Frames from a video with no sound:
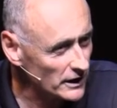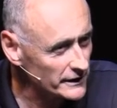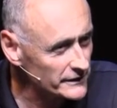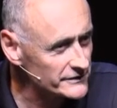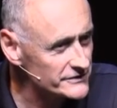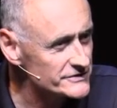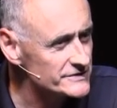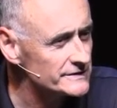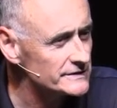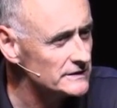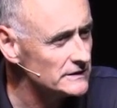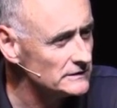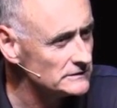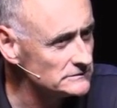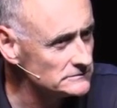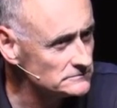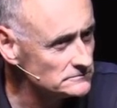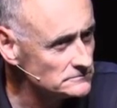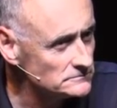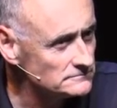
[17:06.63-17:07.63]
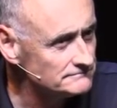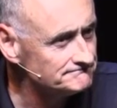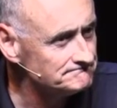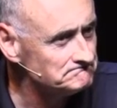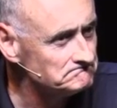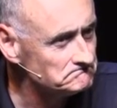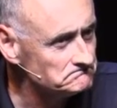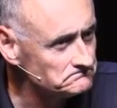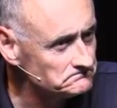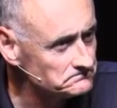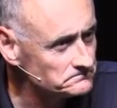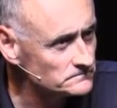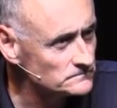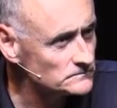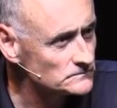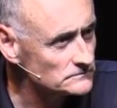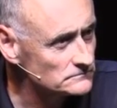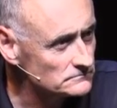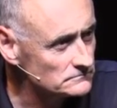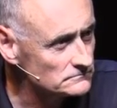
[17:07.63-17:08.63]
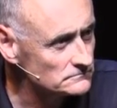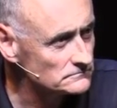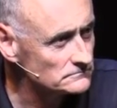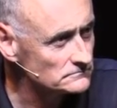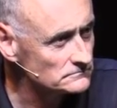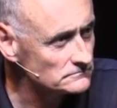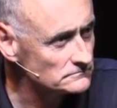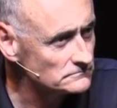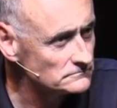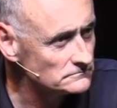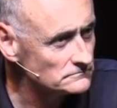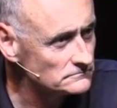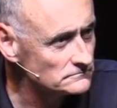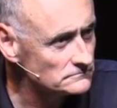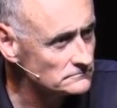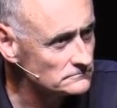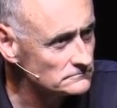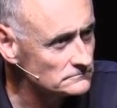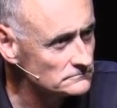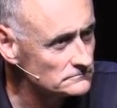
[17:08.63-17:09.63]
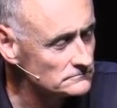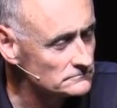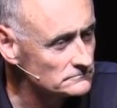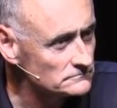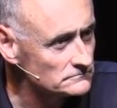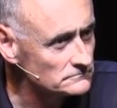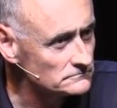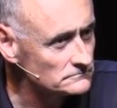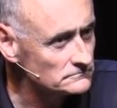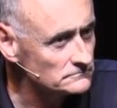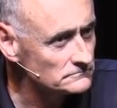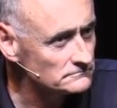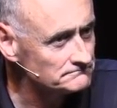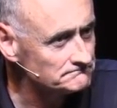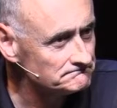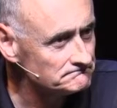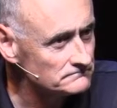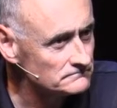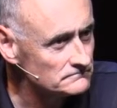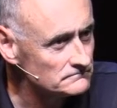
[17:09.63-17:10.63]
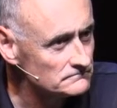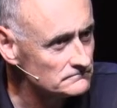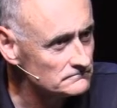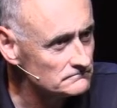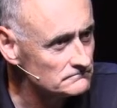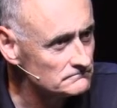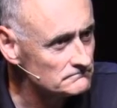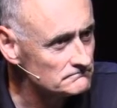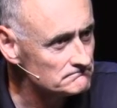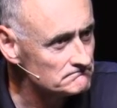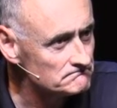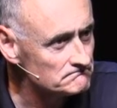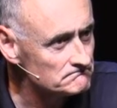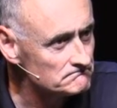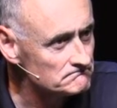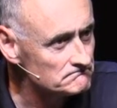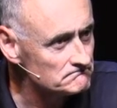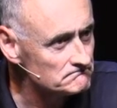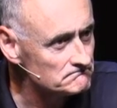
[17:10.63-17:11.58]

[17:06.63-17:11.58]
(silence)